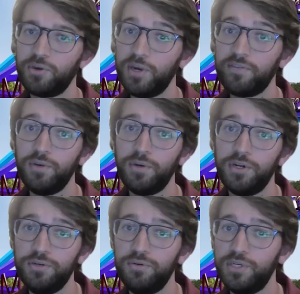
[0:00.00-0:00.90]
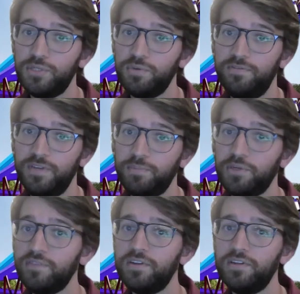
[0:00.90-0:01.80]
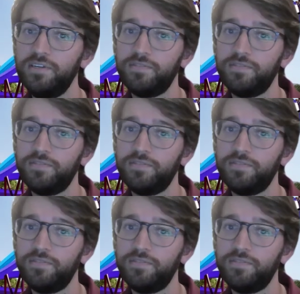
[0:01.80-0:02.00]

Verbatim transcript: whatever you want to do, which would fit perfectly